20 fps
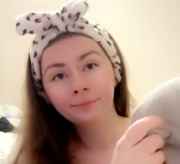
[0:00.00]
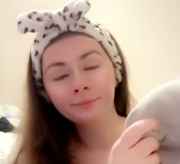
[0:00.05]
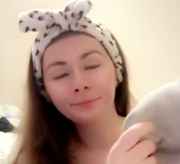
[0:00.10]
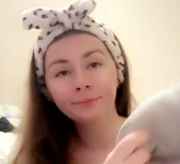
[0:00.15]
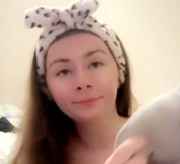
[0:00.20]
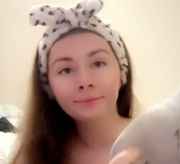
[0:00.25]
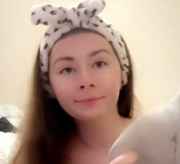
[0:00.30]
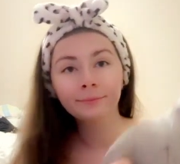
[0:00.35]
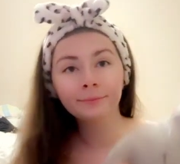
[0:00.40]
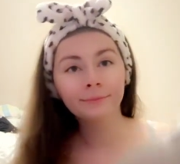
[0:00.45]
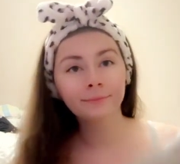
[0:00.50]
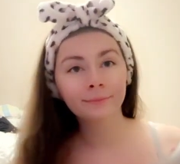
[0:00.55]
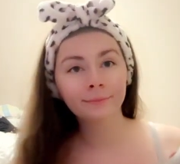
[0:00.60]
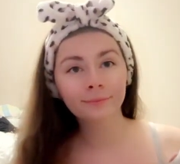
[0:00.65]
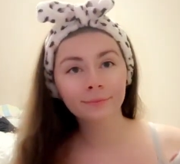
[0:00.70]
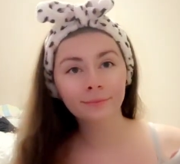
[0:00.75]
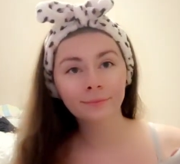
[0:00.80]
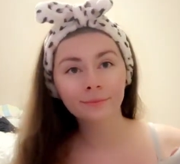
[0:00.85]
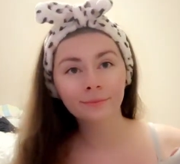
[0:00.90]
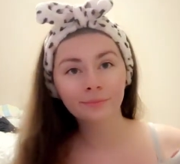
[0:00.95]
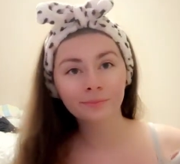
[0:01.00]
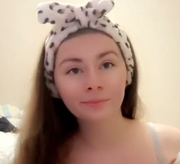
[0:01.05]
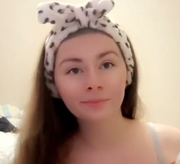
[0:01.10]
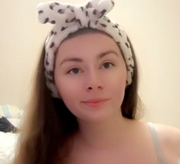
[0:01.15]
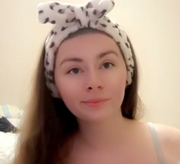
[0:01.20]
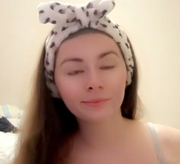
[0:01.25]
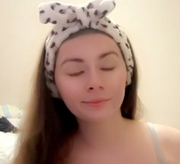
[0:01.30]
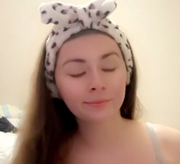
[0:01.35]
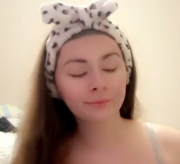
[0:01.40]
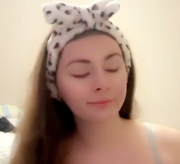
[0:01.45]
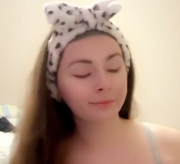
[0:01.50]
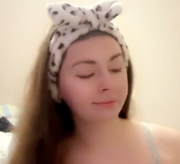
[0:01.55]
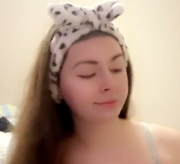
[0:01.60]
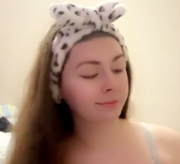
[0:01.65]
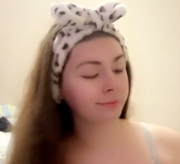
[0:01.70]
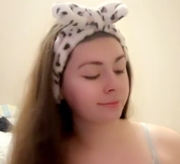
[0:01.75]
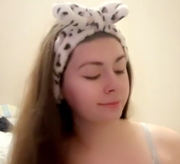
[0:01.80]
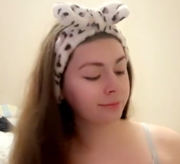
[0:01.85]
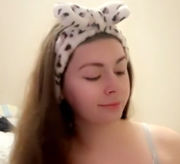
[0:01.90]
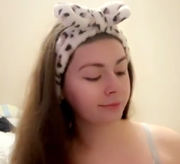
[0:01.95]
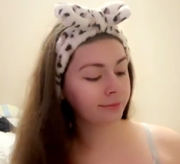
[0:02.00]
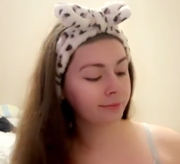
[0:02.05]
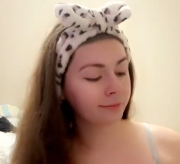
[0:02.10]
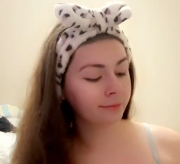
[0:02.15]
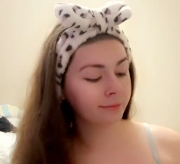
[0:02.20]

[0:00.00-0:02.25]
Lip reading: No one is speaking in this clip.